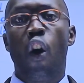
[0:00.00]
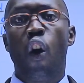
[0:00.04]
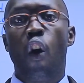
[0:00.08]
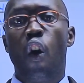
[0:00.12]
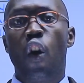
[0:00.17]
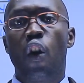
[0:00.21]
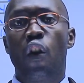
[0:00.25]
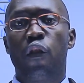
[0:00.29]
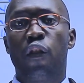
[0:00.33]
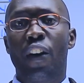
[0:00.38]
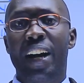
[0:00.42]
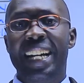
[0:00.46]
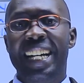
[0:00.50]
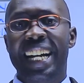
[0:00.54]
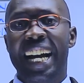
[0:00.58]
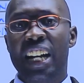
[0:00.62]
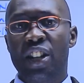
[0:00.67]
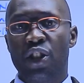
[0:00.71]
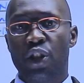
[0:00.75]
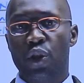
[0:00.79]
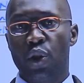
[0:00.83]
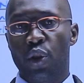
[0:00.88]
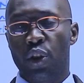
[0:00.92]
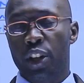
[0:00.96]
or
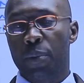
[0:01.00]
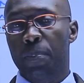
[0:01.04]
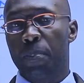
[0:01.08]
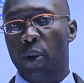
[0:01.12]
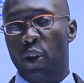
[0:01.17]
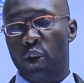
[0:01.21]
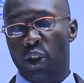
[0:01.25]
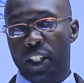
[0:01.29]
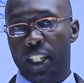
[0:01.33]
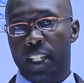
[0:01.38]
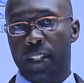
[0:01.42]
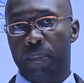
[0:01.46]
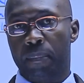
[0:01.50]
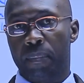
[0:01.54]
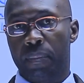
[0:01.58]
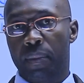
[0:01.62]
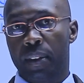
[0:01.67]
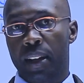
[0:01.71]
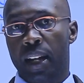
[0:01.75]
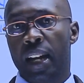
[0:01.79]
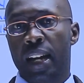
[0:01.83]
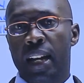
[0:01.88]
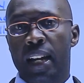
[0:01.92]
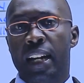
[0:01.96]
financial reporting.
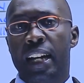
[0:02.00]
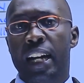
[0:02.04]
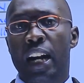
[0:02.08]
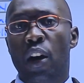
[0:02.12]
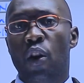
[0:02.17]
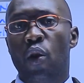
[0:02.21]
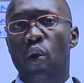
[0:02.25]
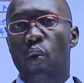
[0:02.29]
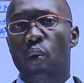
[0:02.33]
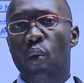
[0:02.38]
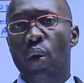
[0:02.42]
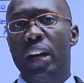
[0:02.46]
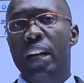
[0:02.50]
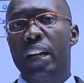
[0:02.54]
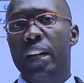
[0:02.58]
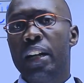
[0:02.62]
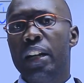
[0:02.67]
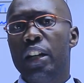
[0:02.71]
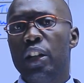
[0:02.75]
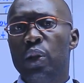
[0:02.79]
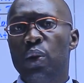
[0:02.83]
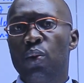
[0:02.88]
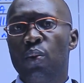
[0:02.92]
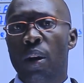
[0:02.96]
Now,
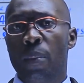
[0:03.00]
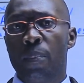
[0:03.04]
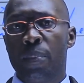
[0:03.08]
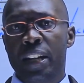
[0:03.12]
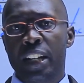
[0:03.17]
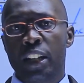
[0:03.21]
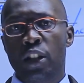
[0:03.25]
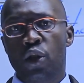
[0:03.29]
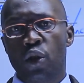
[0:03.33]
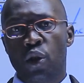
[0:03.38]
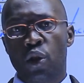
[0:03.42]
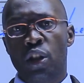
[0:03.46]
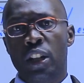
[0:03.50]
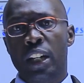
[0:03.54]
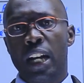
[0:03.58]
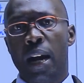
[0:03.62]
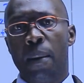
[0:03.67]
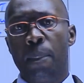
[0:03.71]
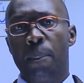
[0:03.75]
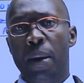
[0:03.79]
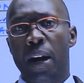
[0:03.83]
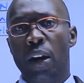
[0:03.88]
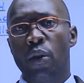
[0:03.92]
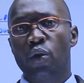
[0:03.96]
when you are being taught
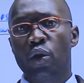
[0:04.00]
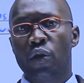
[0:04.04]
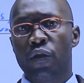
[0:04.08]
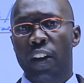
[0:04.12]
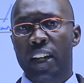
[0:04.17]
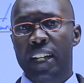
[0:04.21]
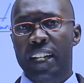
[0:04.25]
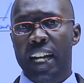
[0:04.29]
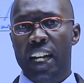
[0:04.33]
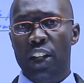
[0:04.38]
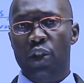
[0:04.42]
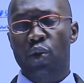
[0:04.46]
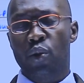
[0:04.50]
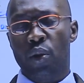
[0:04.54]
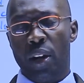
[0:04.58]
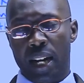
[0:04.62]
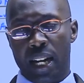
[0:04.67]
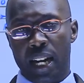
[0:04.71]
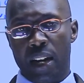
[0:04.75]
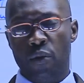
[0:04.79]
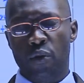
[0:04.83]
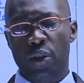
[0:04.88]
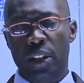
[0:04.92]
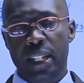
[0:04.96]
about financial
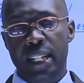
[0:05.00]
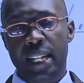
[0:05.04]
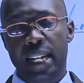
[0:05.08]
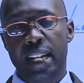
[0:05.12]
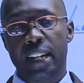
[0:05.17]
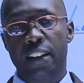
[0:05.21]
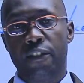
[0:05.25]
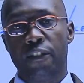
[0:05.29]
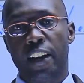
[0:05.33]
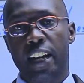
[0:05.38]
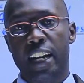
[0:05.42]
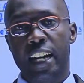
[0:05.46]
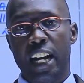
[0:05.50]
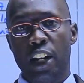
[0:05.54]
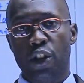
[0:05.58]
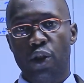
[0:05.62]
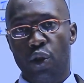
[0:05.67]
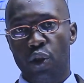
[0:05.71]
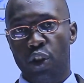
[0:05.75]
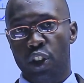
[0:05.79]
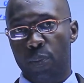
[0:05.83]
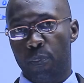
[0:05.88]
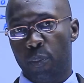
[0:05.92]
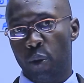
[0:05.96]
accounting and
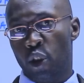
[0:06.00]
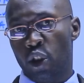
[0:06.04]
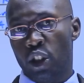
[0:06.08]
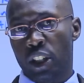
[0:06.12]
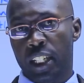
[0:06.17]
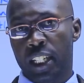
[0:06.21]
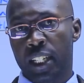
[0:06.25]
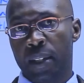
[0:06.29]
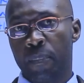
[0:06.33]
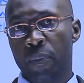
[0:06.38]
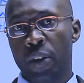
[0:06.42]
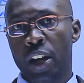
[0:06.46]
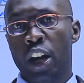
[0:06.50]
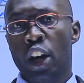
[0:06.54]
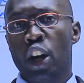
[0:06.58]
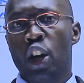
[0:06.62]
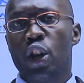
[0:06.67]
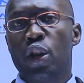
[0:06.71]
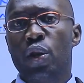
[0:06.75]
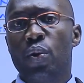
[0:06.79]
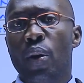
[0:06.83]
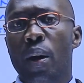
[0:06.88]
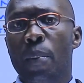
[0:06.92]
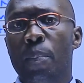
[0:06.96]
financial reporting,
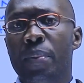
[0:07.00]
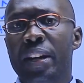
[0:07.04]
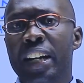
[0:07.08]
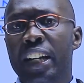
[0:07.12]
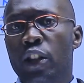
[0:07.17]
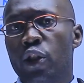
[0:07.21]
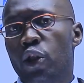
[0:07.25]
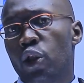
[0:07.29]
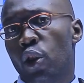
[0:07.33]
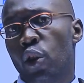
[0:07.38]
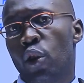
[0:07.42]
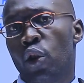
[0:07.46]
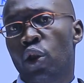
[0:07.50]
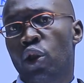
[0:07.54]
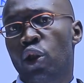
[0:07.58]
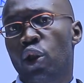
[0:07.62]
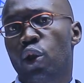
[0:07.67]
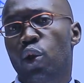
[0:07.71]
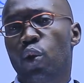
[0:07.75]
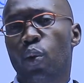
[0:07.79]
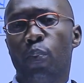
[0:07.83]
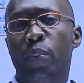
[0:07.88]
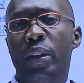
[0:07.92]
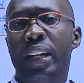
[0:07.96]
you are being taught
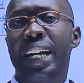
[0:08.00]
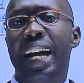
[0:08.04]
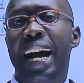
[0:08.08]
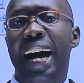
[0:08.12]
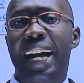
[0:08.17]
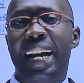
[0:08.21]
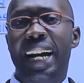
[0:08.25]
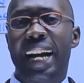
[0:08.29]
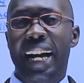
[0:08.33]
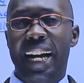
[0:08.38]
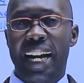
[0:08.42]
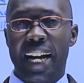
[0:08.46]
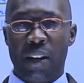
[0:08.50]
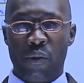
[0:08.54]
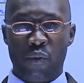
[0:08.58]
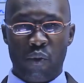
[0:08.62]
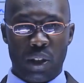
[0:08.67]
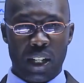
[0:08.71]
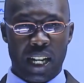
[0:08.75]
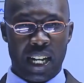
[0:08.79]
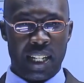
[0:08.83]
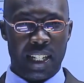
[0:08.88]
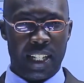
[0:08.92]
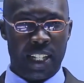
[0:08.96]
to be an
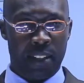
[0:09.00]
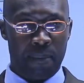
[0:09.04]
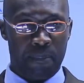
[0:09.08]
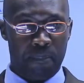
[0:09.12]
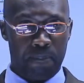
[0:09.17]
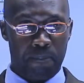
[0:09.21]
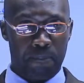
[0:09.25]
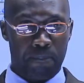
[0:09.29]
accountant.